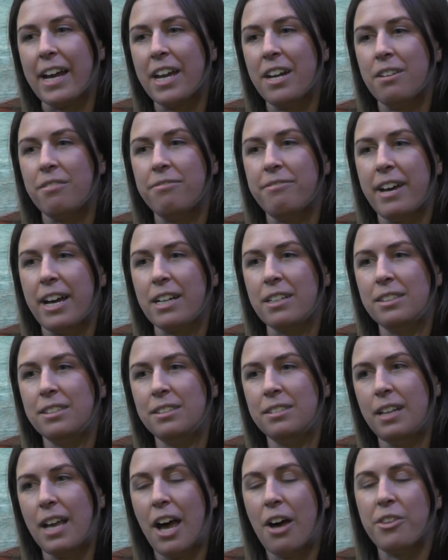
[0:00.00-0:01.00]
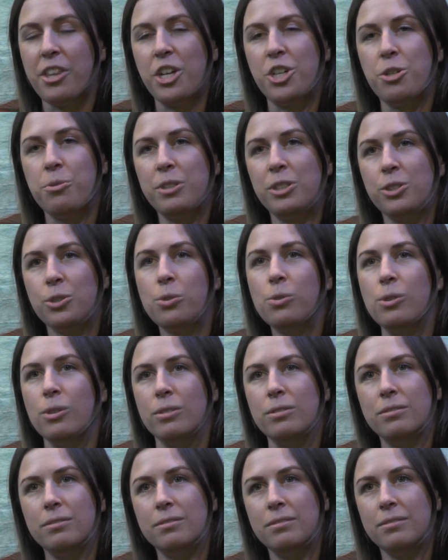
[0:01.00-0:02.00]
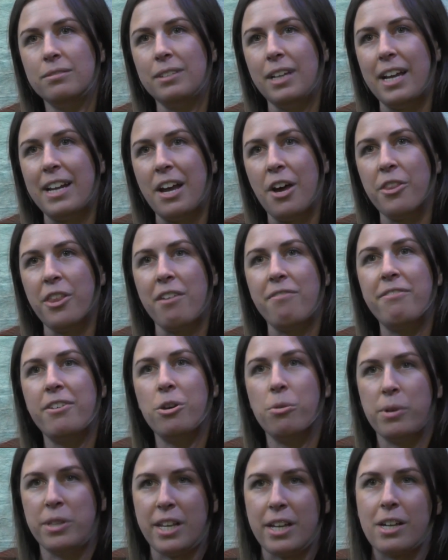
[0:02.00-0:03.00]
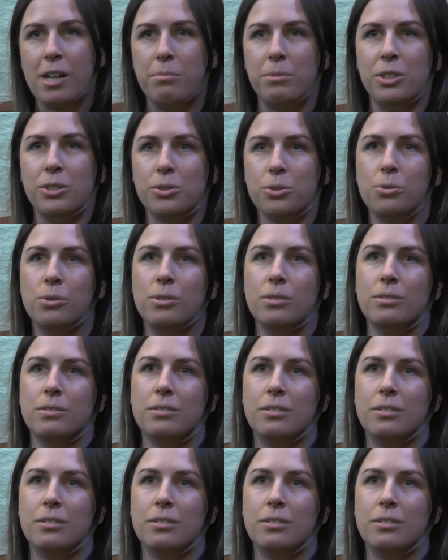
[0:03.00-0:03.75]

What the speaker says: can affect how they do in school and how they feel when they come to school.